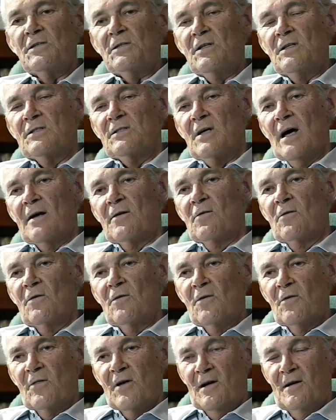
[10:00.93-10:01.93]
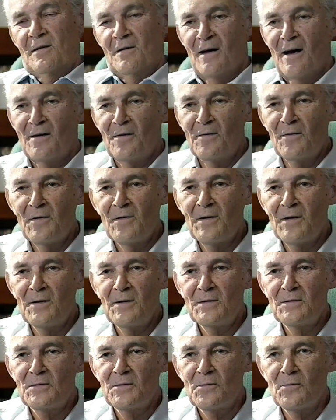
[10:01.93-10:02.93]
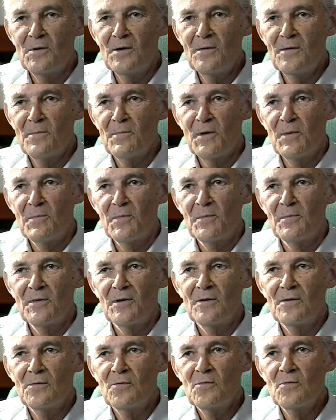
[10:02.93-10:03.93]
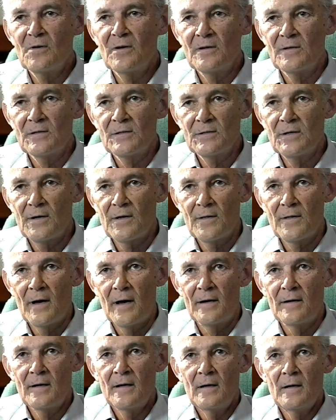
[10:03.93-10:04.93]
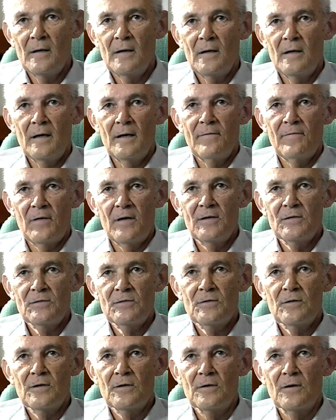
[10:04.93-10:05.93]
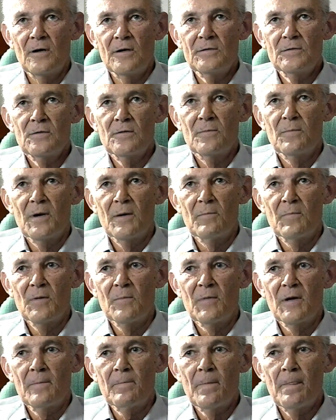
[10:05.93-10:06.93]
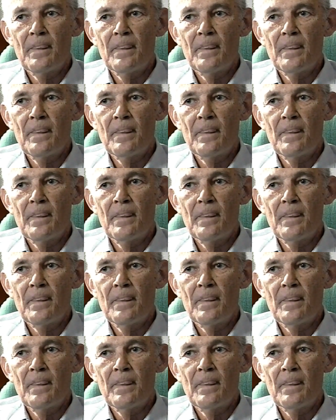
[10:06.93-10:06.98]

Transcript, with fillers: thing is I don't know that, I don't know that history will remember me. You know, who can say that? if history does remember me.